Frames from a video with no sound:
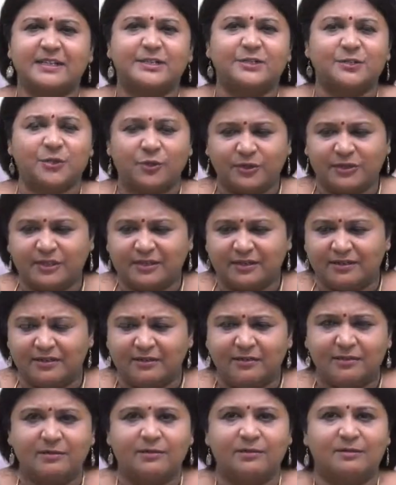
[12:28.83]
So
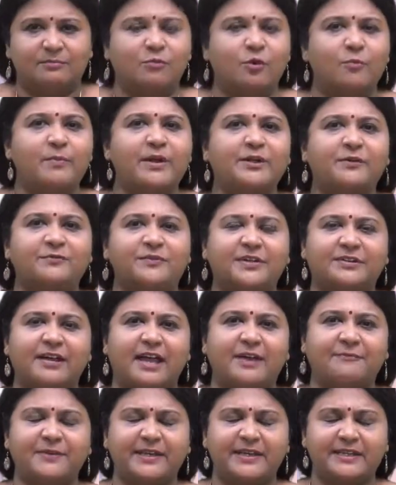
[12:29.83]
the movement of the
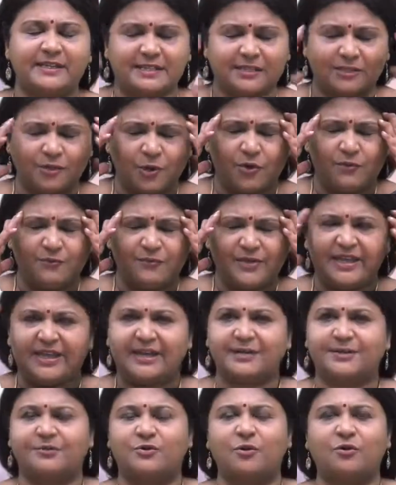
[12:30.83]
traffic is slow, we
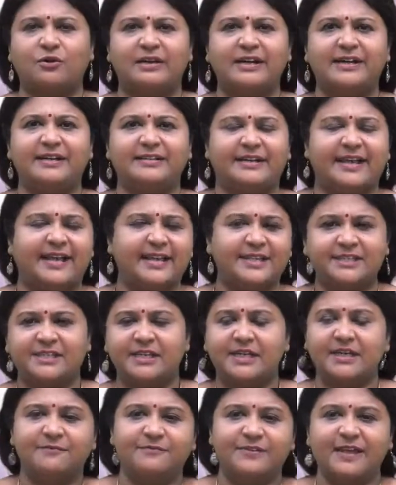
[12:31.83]
get totally
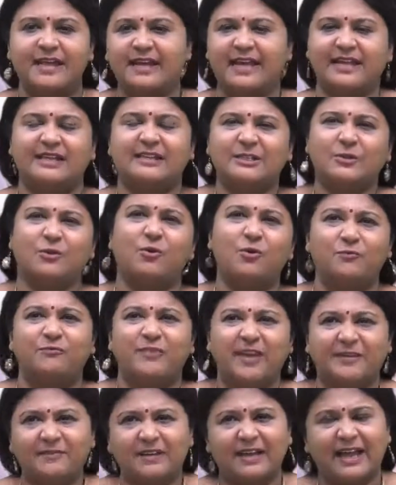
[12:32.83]
tensed, we are like, oh,
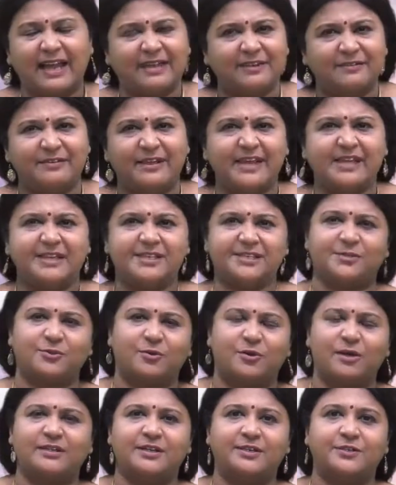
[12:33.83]
when will I reach,
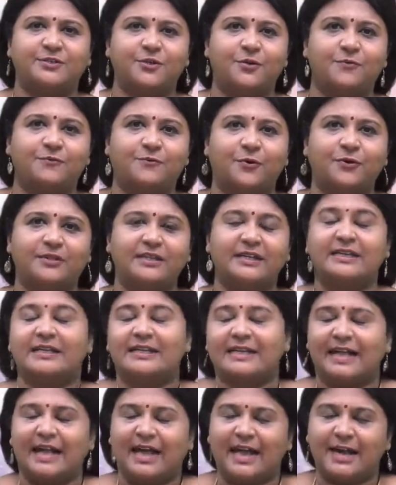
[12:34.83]
so on and so forth.
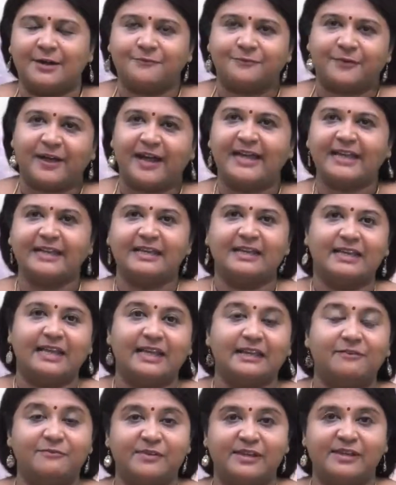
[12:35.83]
And
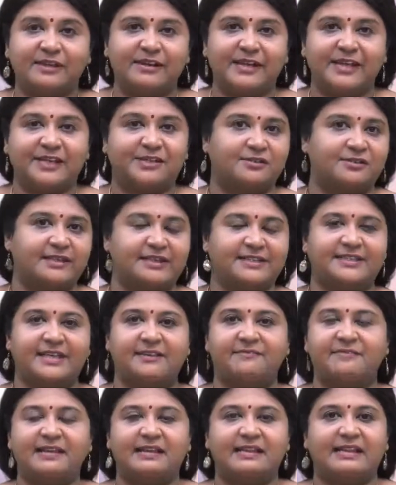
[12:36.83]
finally we reach. Let's
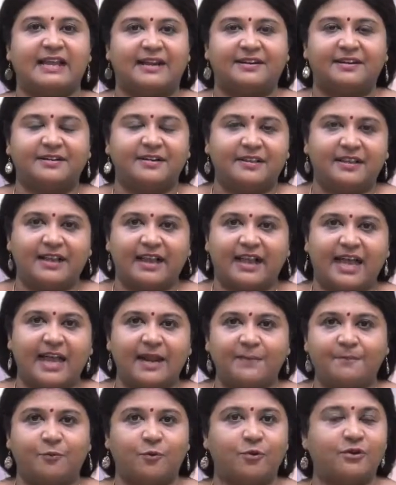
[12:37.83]
say we landed in the
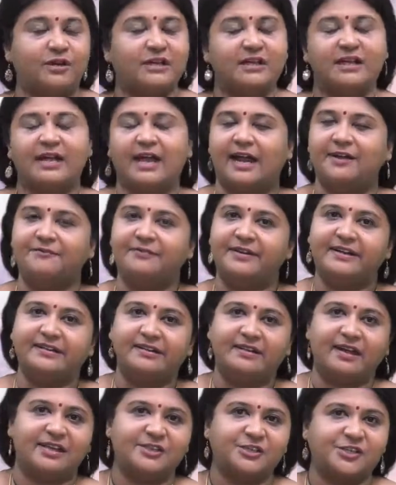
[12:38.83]
airport and we
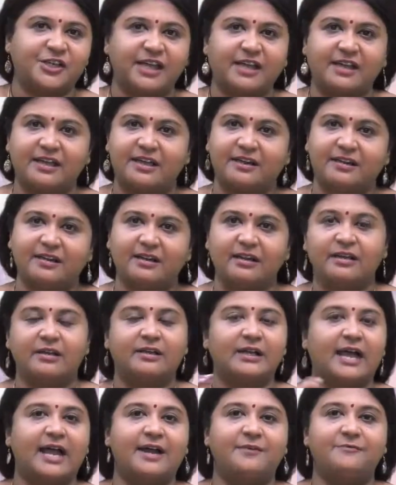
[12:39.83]
did our check-in
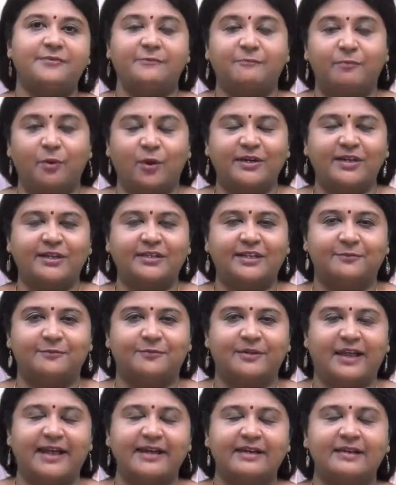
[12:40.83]
and we boarded the
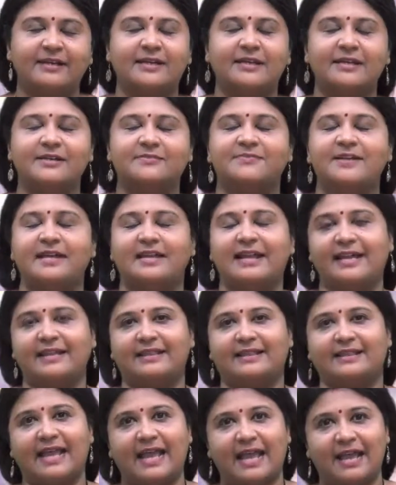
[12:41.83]
flight. We are
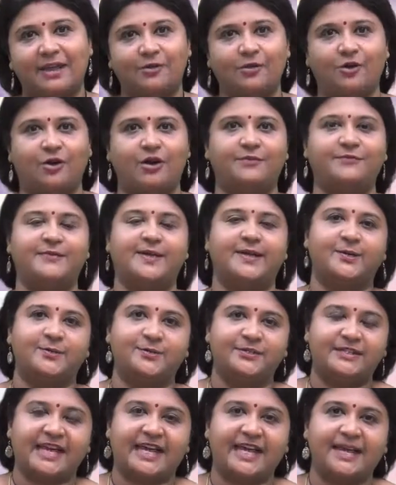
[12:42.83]
like, thank God we are
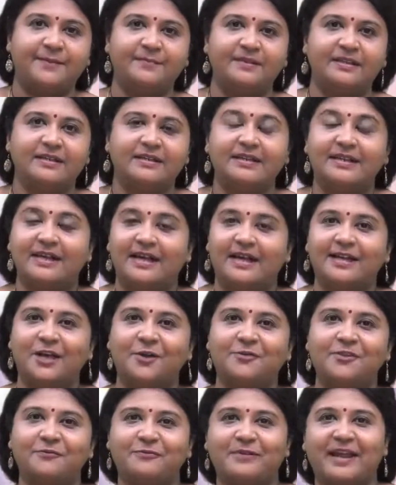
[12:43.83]
on time. And
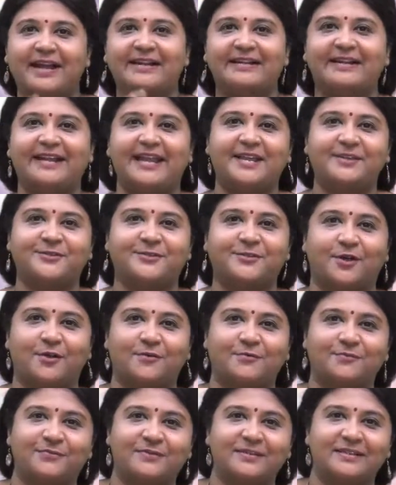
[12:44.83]
now the flight takes
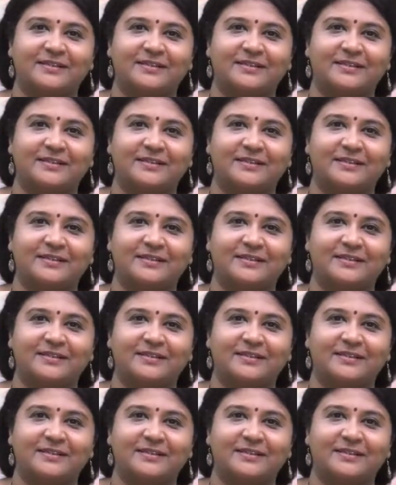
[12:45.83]
off.